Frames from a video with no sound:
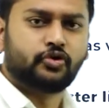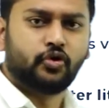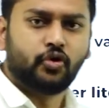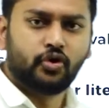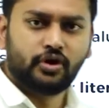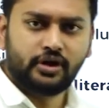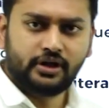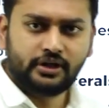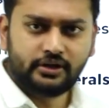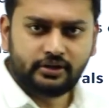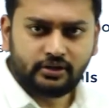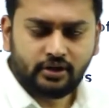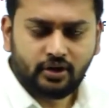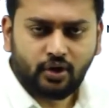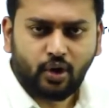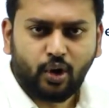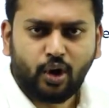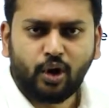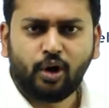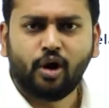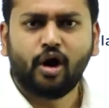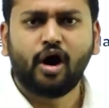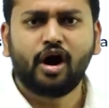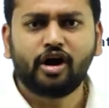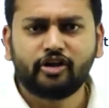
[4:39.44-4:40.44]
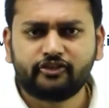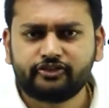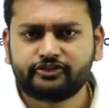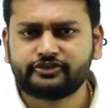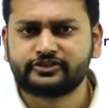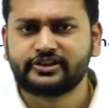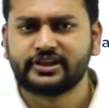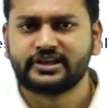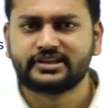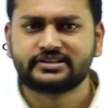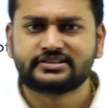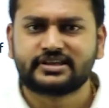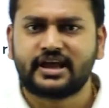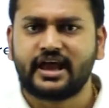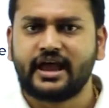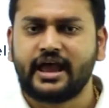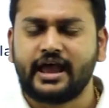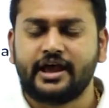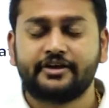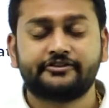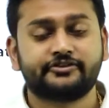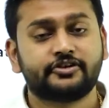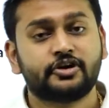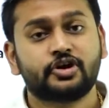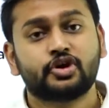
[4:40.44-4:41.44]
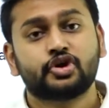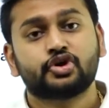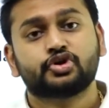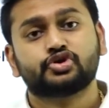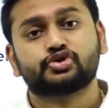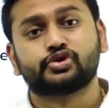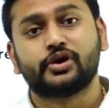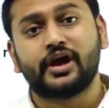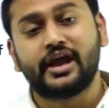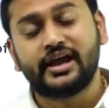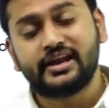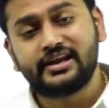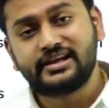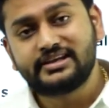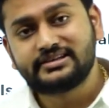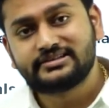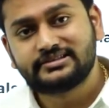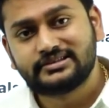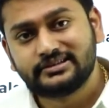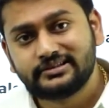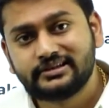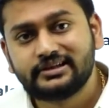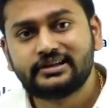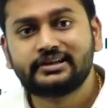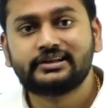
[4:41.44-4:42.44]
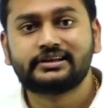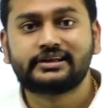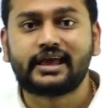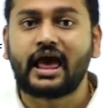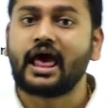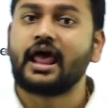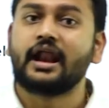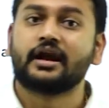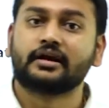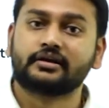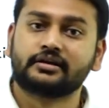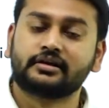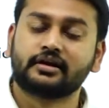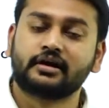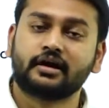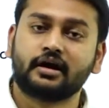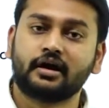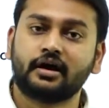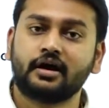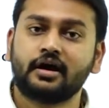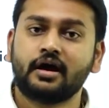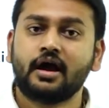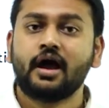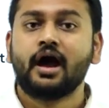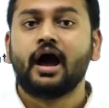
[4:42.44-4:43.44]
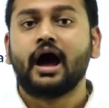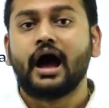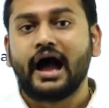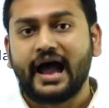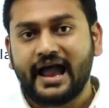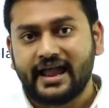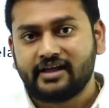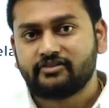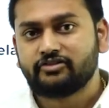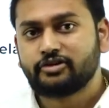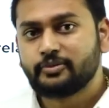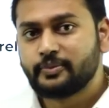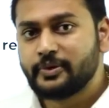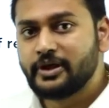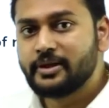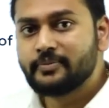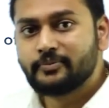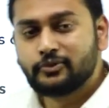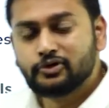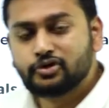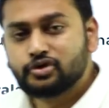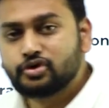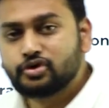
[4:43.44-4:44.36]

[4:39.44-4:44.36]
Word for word: colon. A lot of things I have. So any single character I will be able